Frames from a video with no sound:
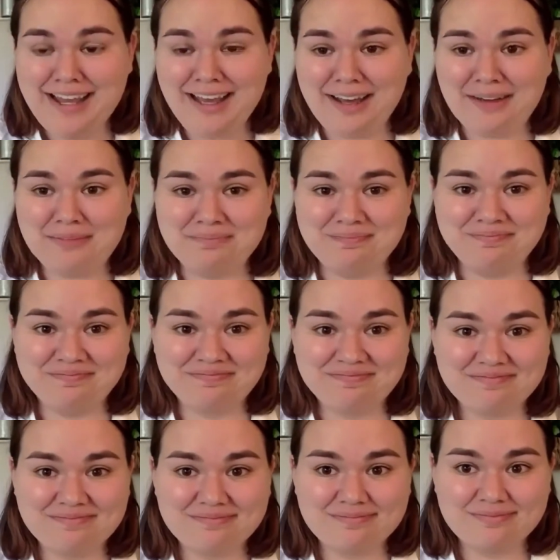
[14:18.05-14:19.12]

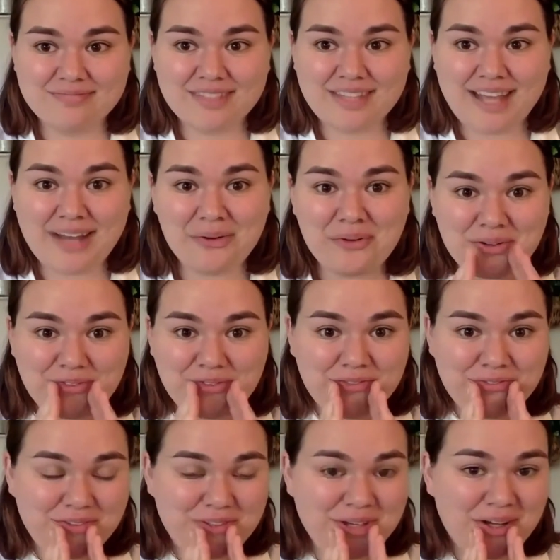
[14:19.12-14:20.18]
I don't know
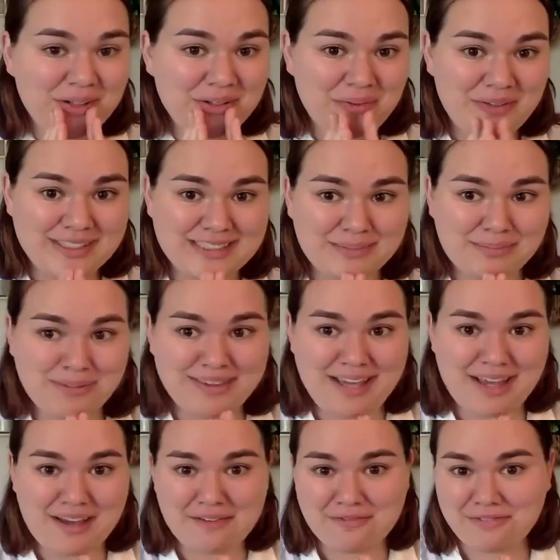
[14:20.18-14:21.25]
if y'all know this, but
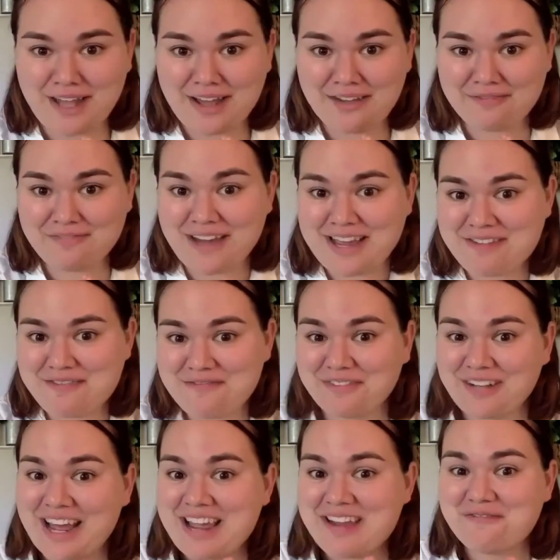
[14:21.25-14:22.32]
that fight,
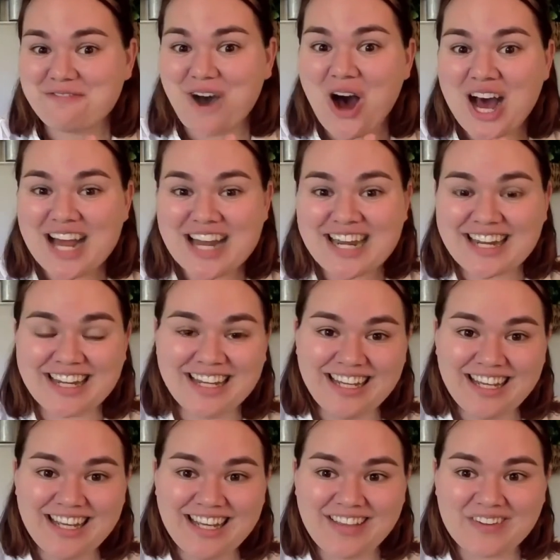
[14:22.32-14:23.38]
flight, fawn,
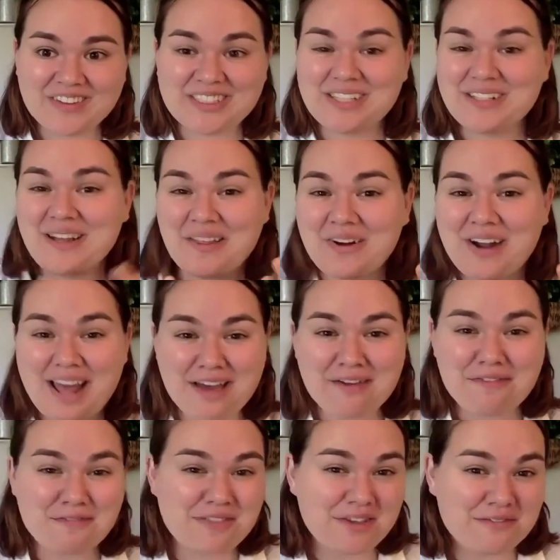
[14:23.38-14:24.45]
there's another
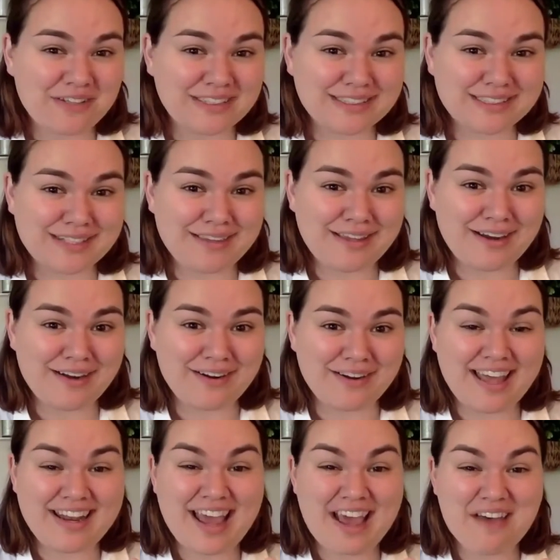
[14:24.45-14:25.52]
F that fits in there, and
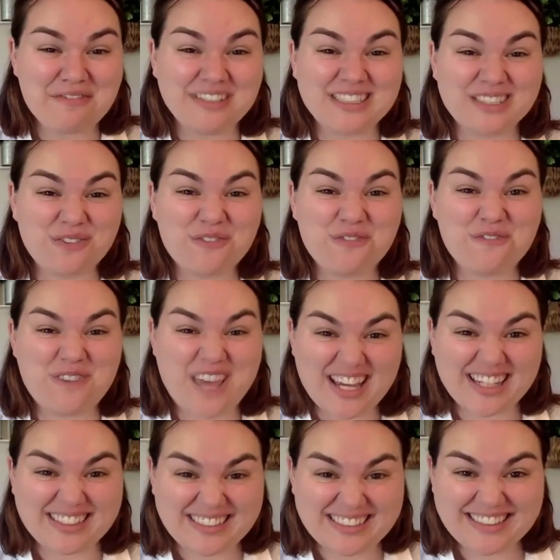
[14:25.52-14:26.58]
that F is
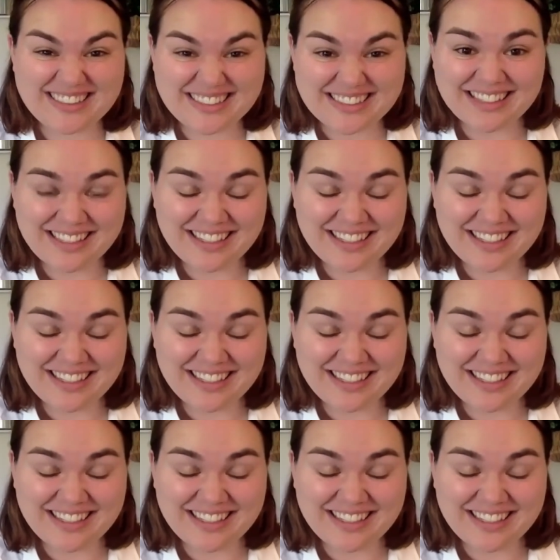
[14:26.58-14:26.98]
fix.